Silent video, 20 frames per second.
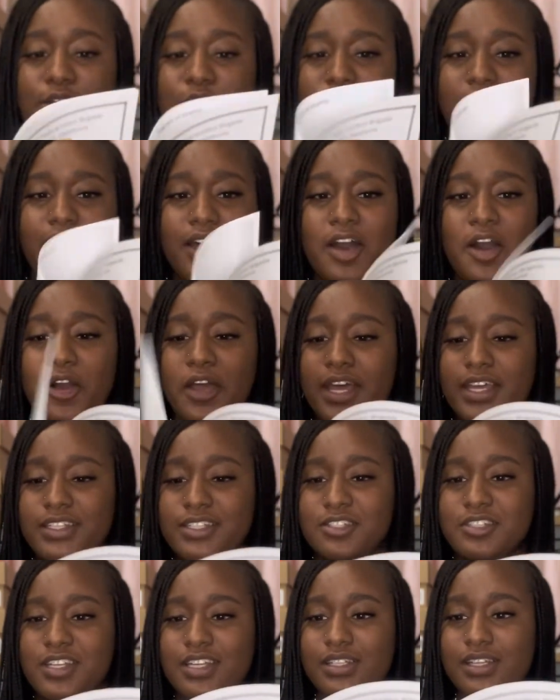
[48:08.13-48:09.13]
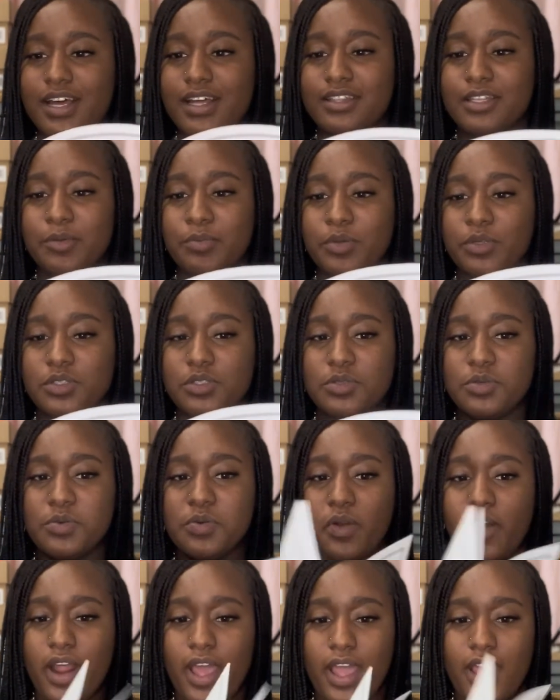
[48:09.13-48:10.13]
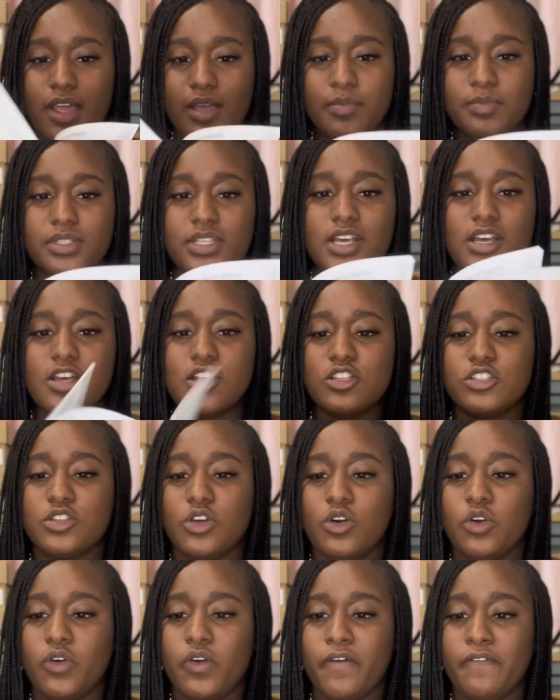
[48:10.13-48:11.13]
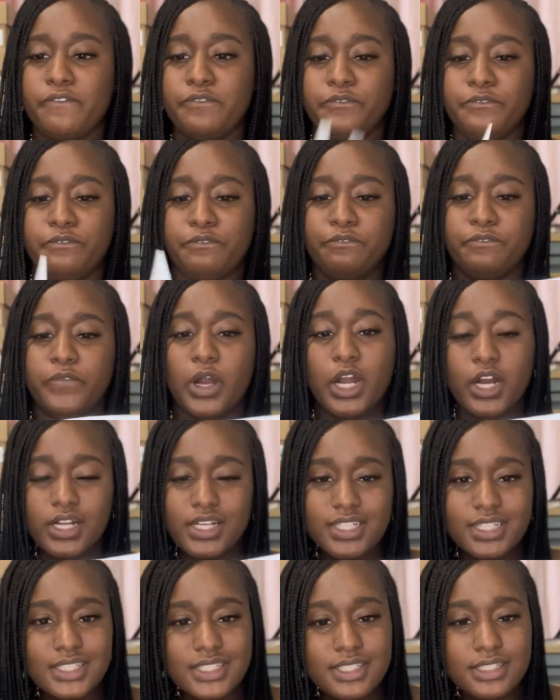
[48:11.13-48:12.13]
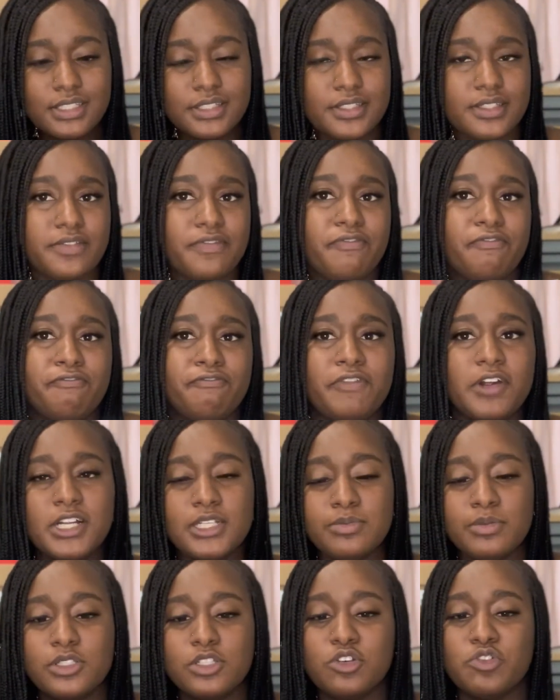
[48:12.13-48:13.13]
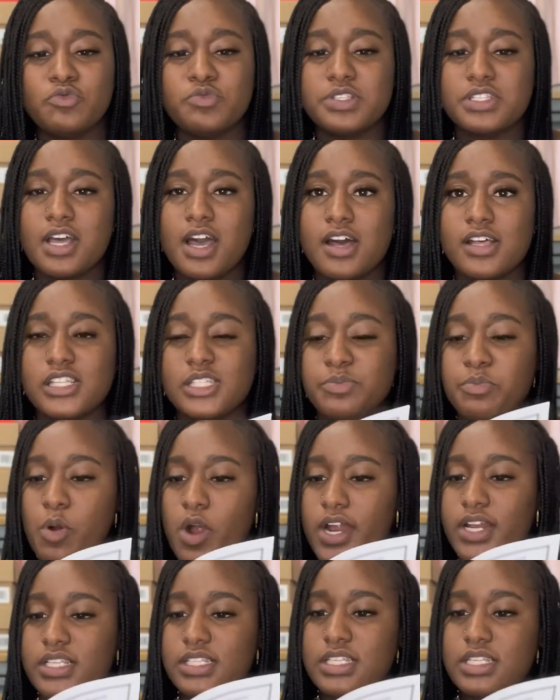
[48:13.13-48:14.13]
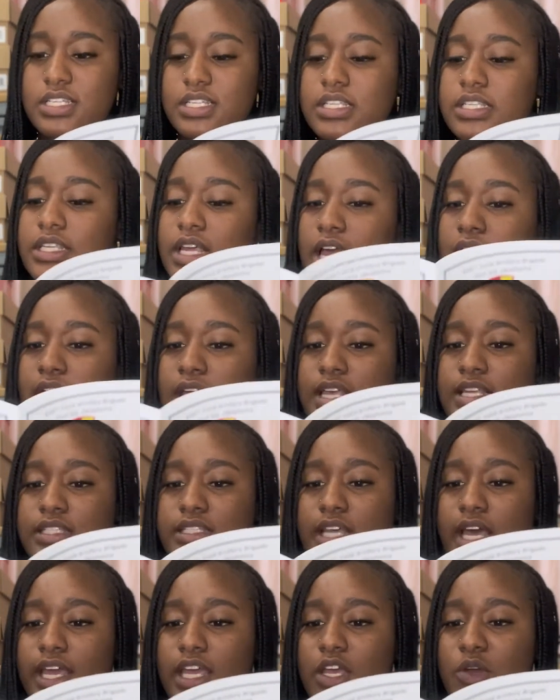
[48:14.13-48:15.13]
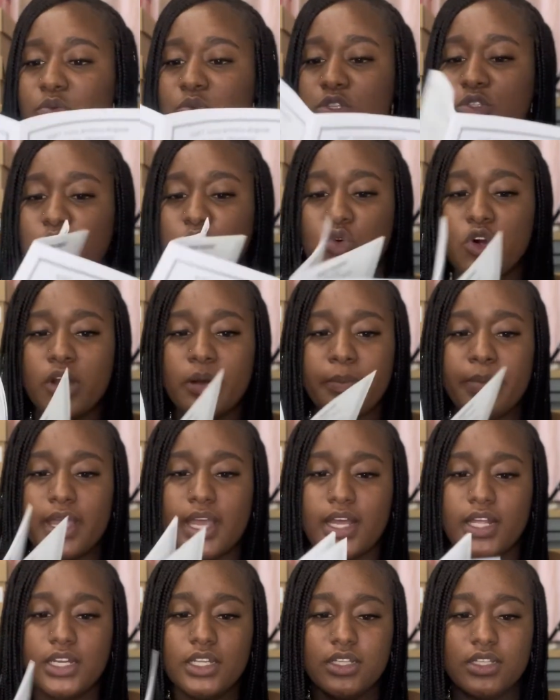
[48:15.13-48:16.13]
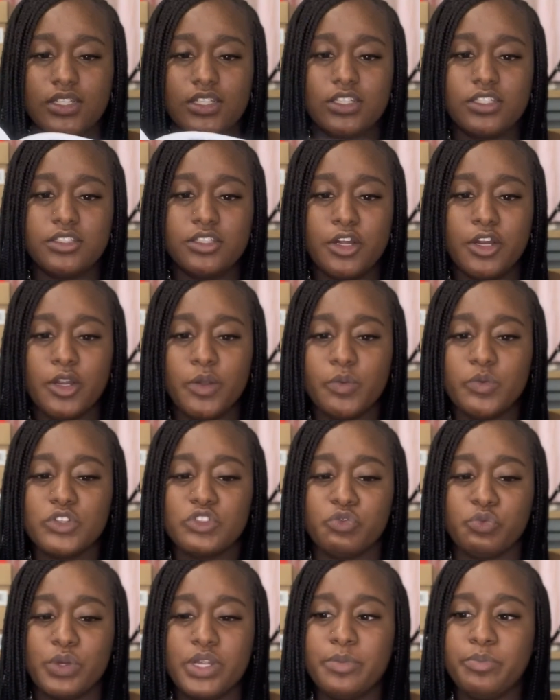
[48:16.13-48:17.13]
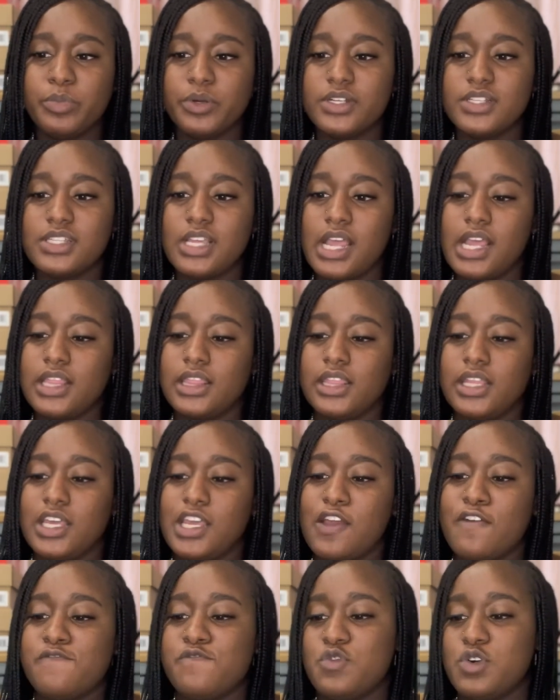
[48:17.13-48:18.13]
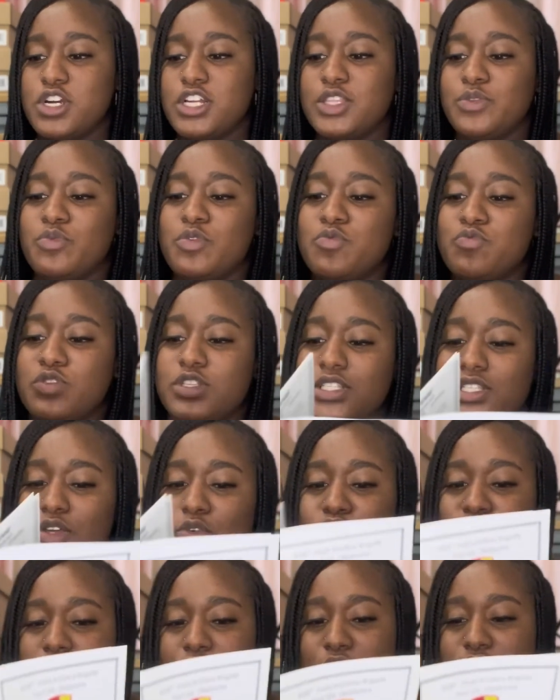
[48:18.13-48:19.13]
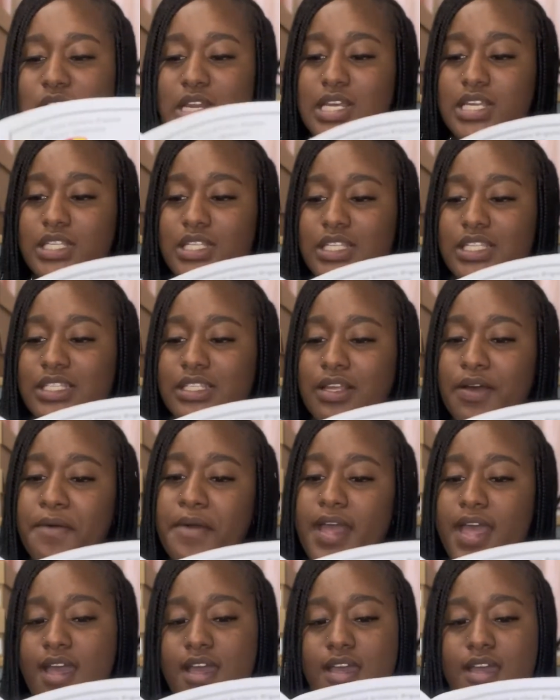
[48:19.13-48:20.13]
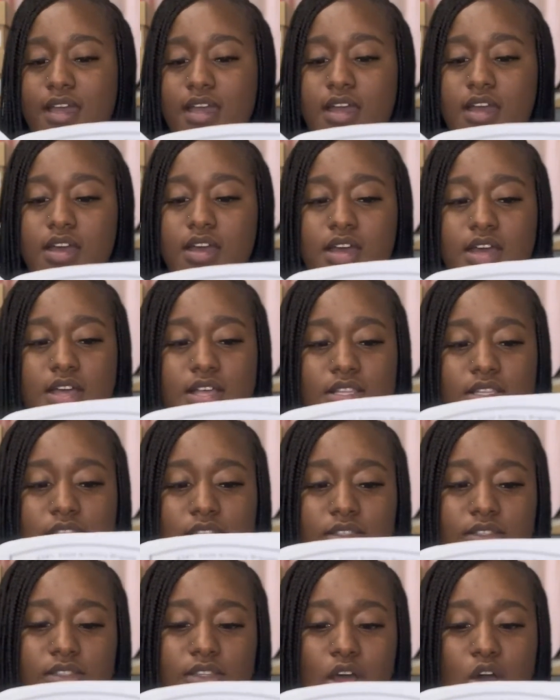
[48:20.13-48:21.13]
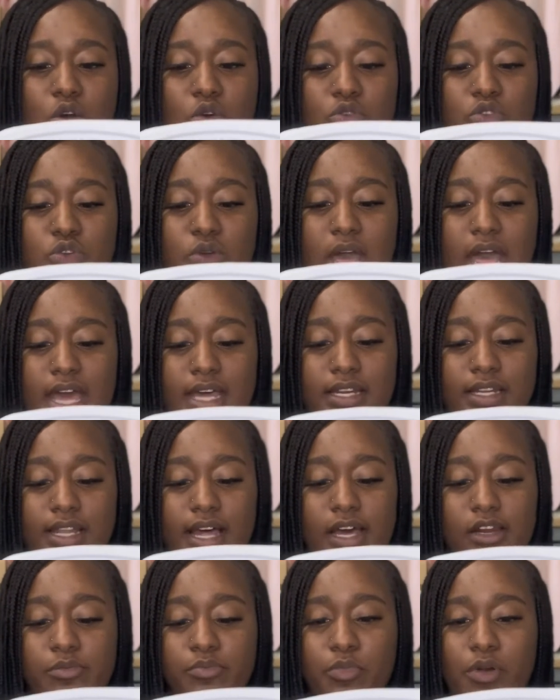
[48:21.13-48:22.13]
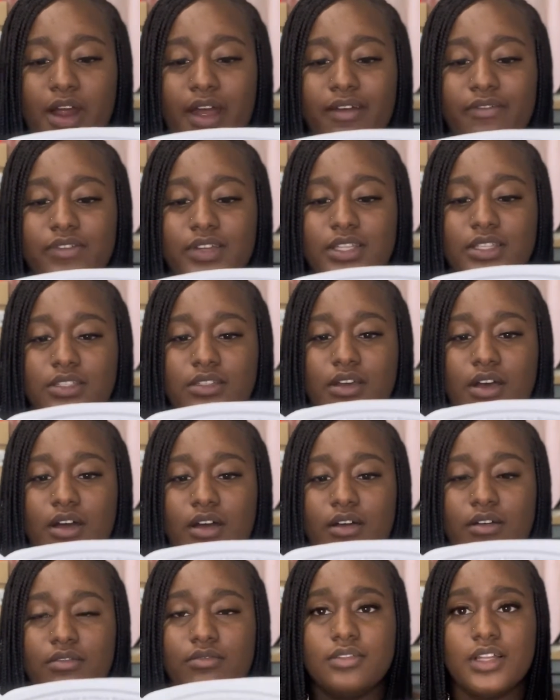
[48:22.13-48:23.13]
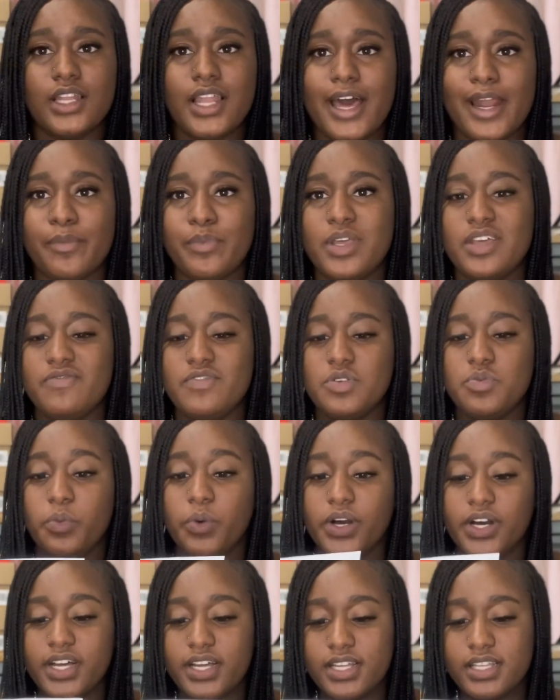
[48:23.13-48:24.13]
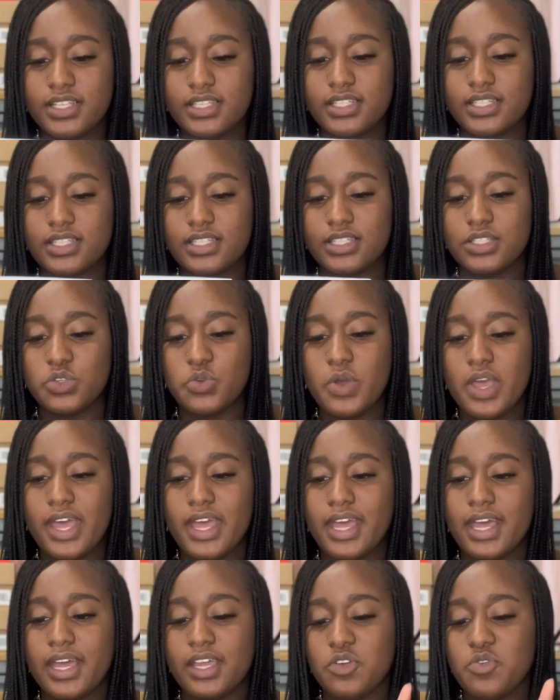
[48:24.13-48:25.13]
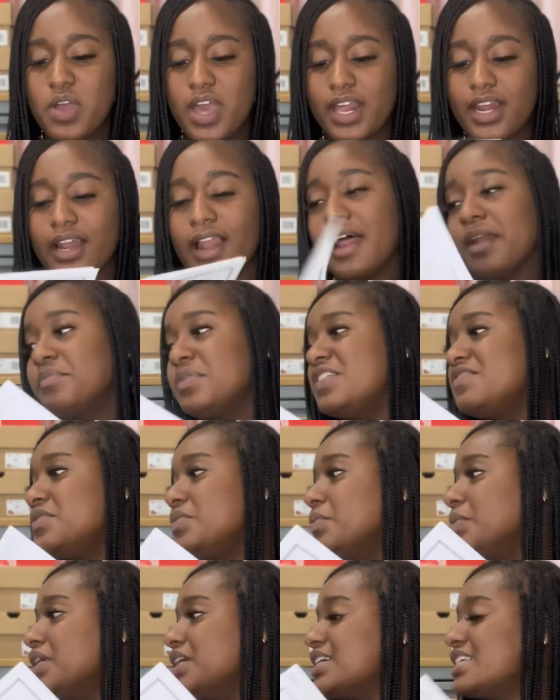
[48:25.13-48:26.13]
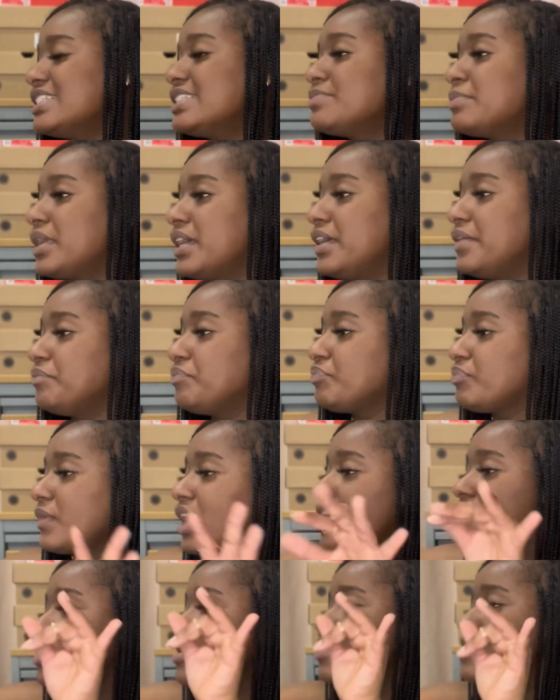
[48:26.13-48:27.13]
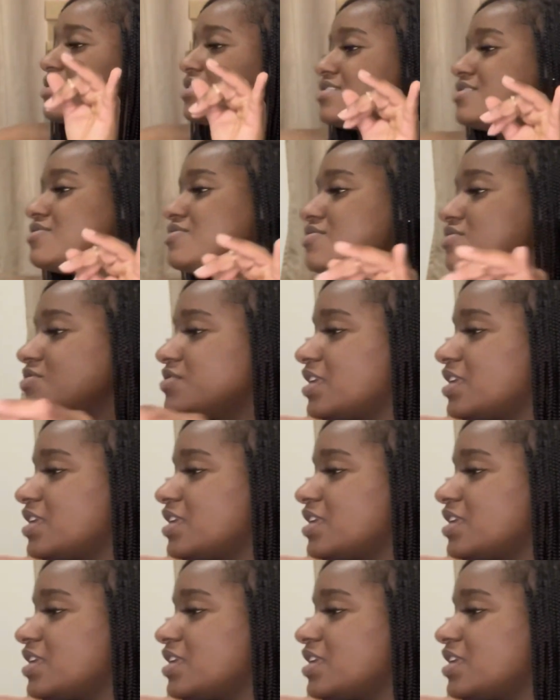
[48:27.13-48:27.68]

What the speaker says: yeah, okay, so this had the platoon name. So first platoon was called Spartans, second was War Pandas, third was Reapers, and then fourthly was the Romans. Okay, so you had a lot of privates, y'all, a lot of PV1s. You had a lot of PV1s, but you